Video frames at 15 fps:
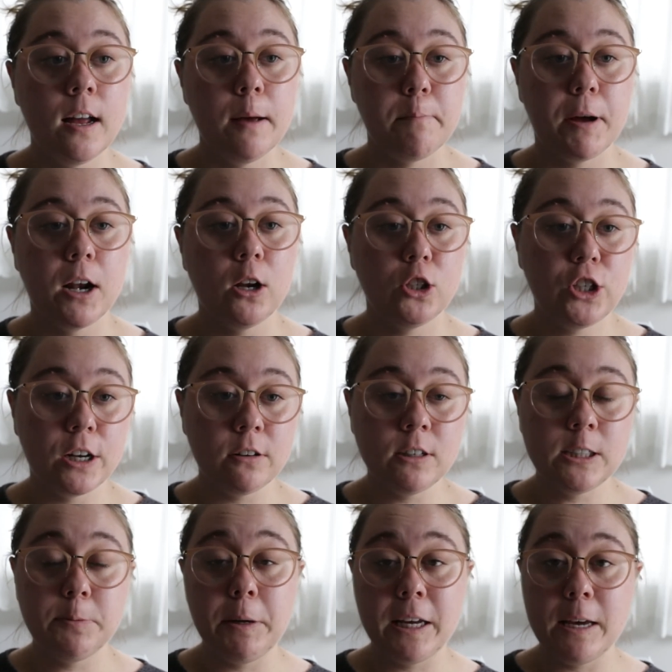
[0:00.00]
but generally
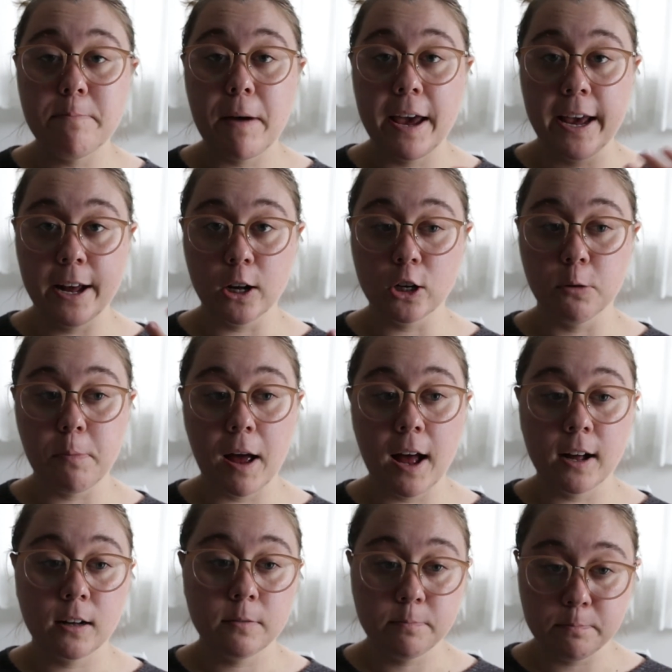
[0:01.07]
speaking, my hair grew
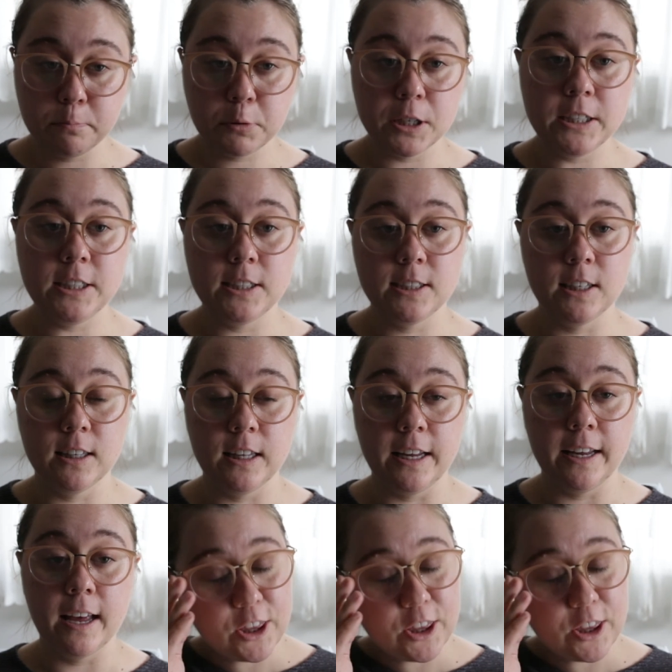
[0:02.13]
back pretty decently.